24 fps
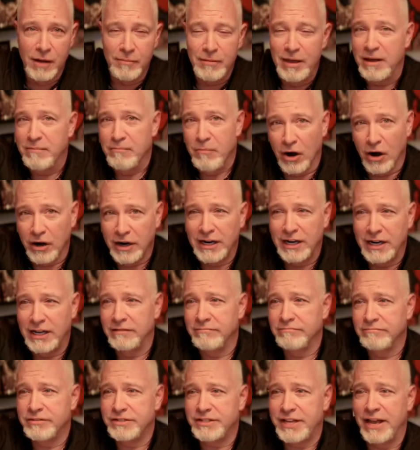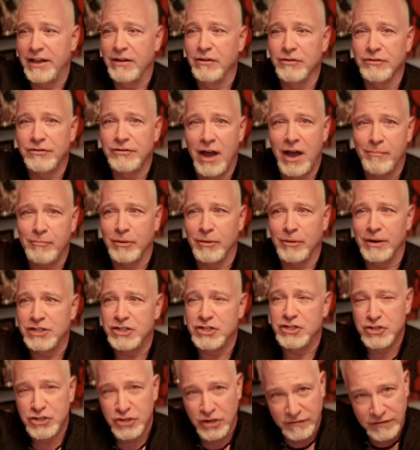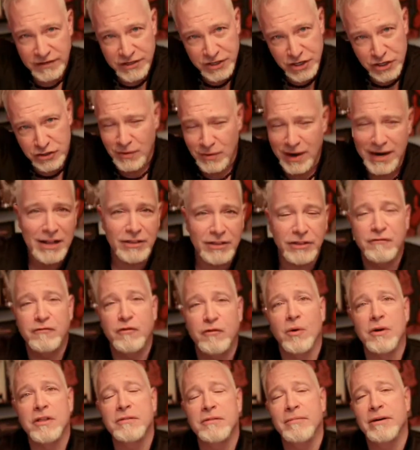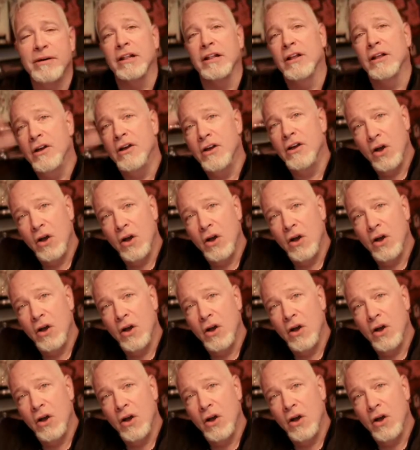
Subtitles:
in? Marketing, sales, operations, service. Just write out the four in the middle.